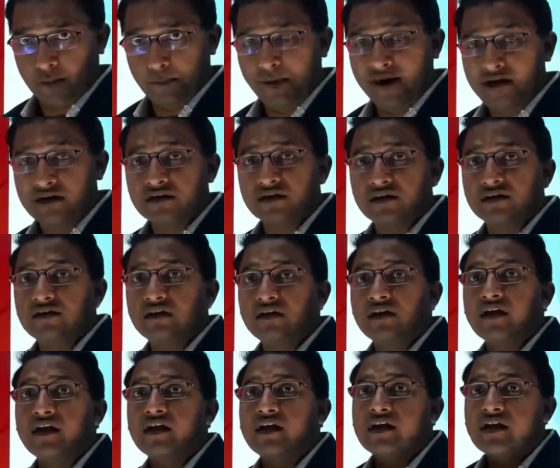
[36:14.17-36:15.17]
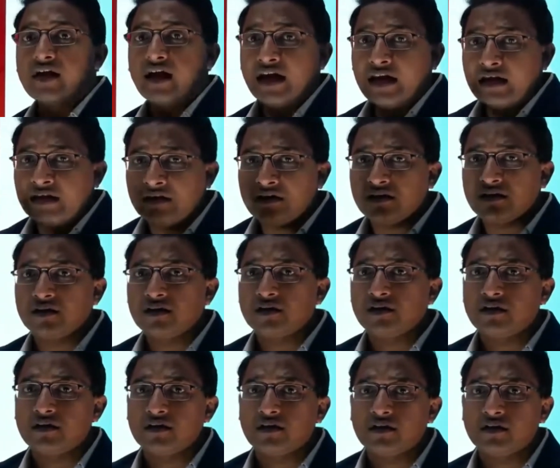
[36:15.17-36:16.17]
but
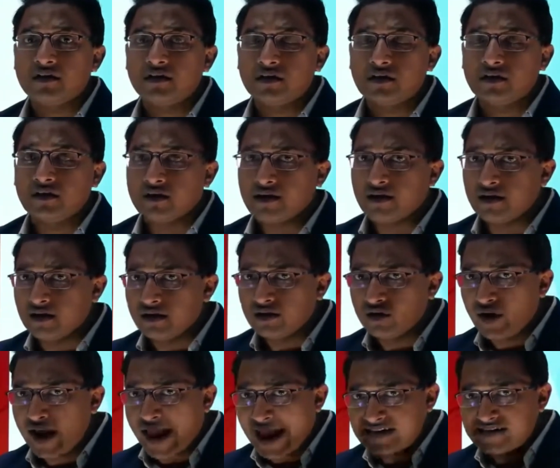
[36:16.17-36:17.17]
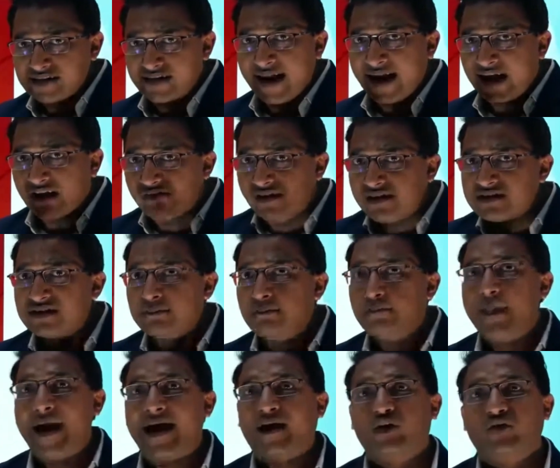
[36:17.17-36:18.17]
as an adverse
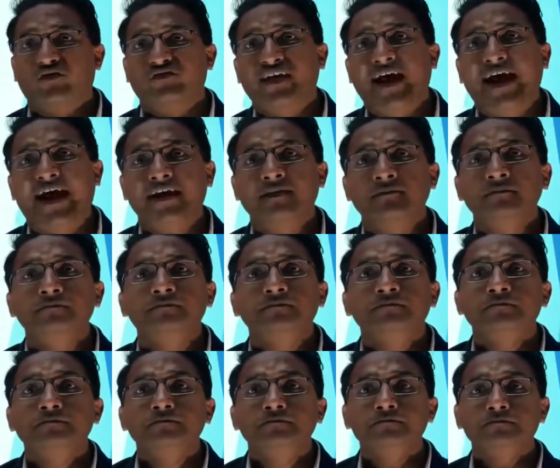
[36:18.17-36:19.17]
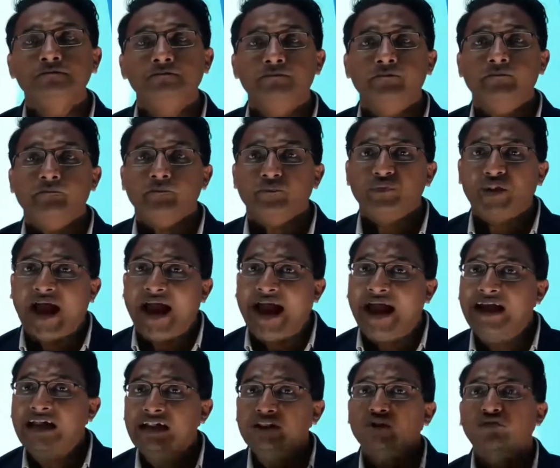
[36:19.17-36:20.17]
impact of that, the
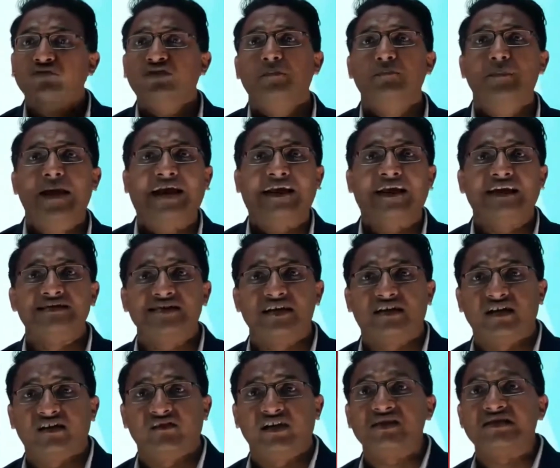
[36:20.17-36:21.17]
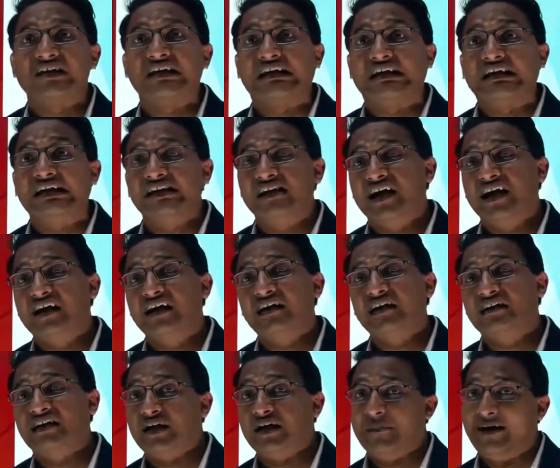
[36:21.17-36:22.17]
health of the banking sector was
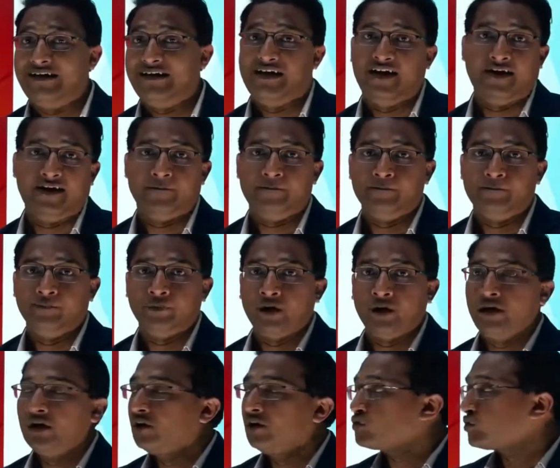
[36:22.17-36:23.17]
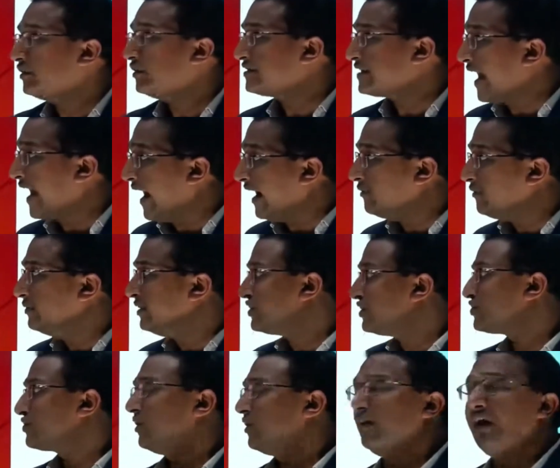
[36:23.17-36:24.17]
degrading day by day. So this
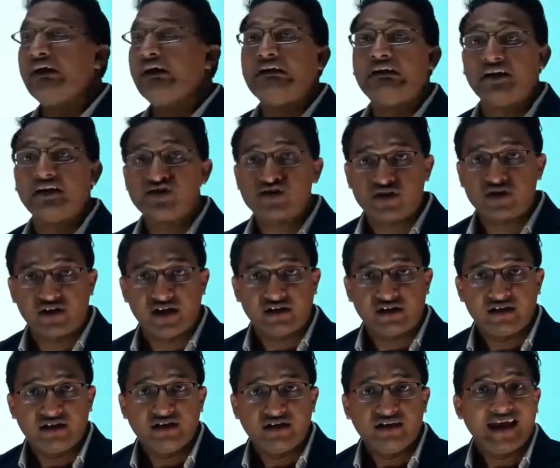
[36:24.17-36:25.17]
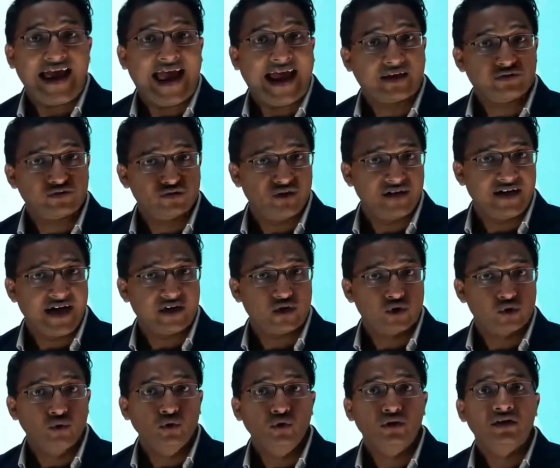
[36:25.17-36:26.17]
administered interest rate actually
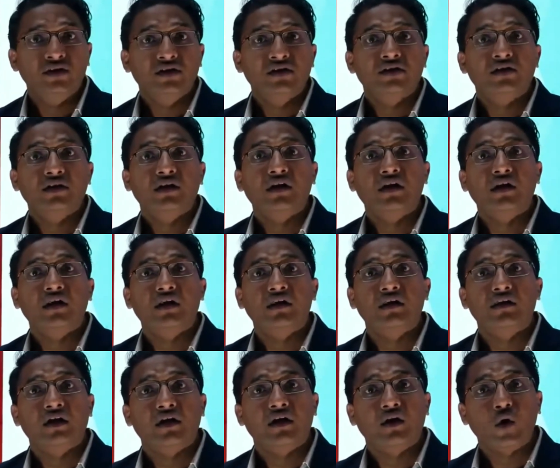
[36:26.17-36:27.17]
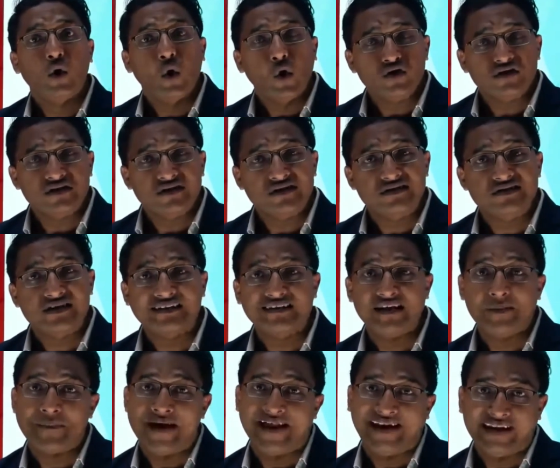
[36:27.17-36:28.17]
led to the losses
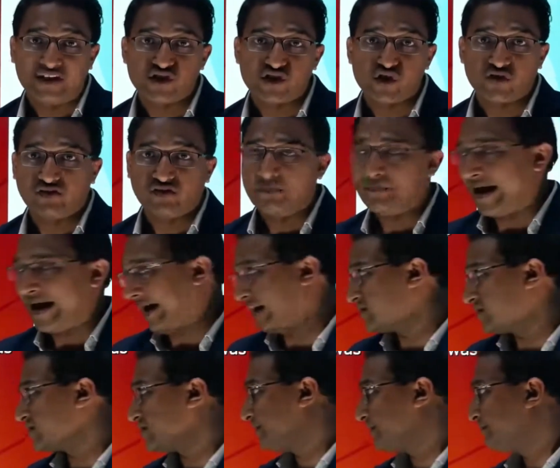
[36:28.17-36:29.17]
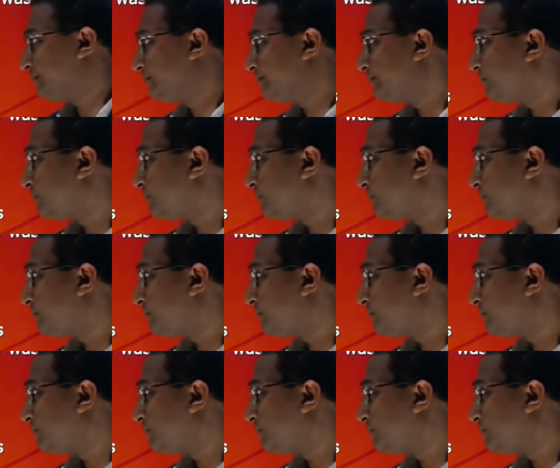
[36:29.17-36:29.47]
in the balance sheet of the banks.